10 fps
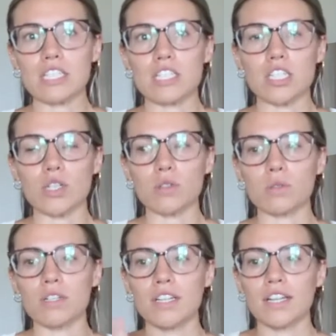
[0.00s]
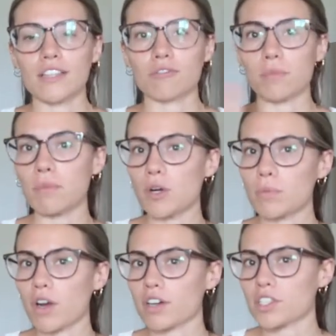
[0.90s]
to do
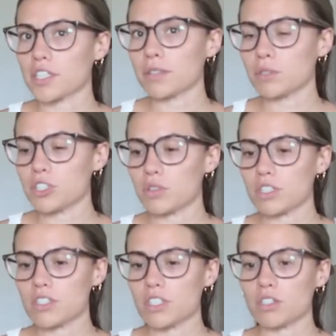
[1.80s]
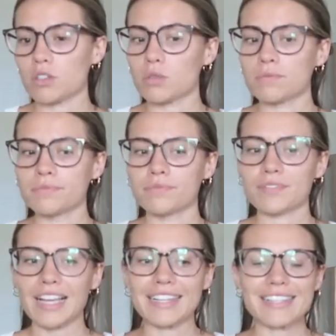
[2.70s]
remote proctoring, which you can do.
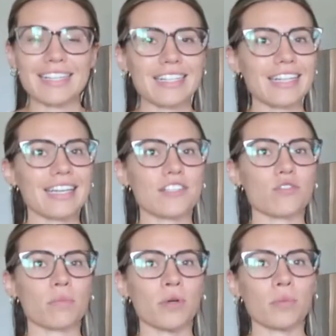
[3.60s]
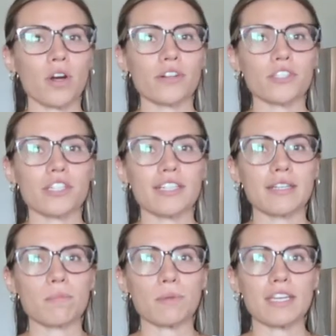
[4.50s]
I decided against remote
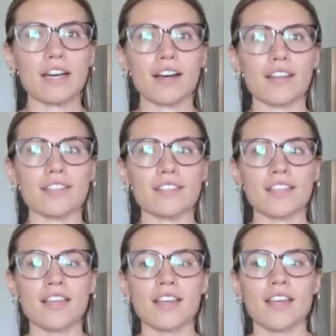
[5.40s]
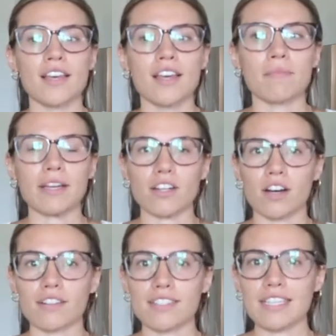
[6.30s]
proctoring because my
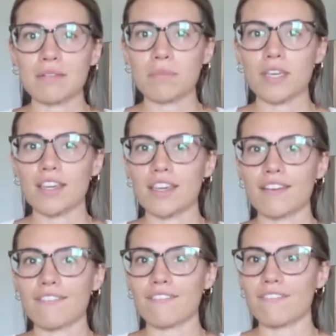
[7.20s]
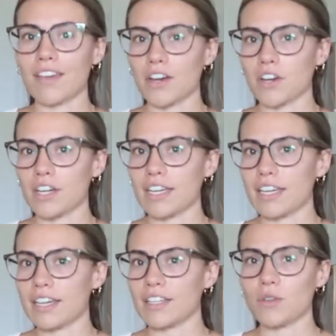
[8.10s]
dogs can be
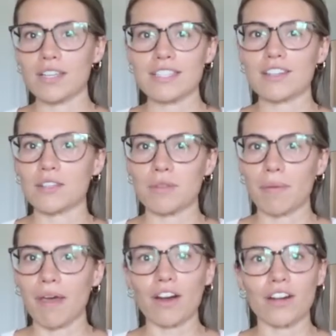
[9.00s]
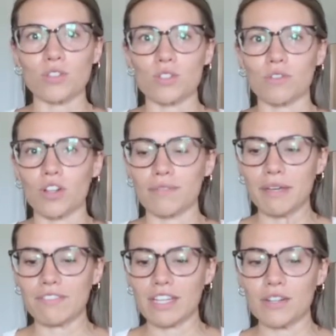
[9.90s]
very, you guys hear them in the backgrounds of all of
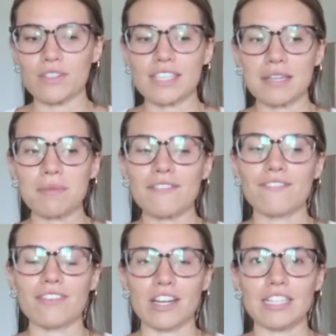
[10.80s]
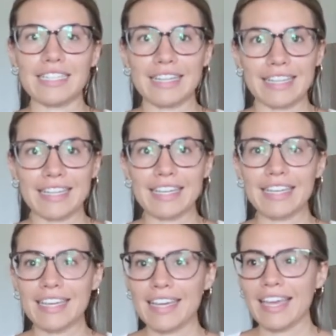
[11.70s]
my videos, they can be very
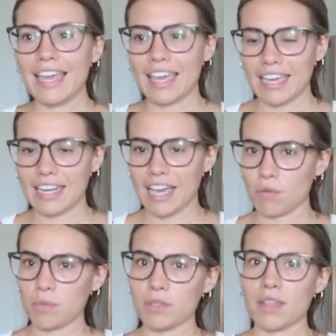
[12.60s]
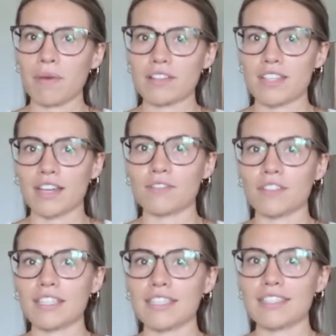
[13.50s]
needy and I would put them outside
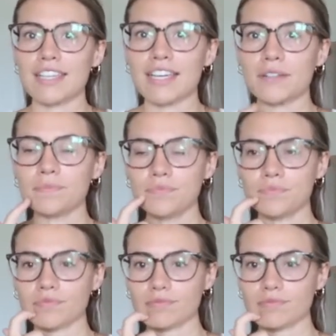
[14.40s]
for the exam,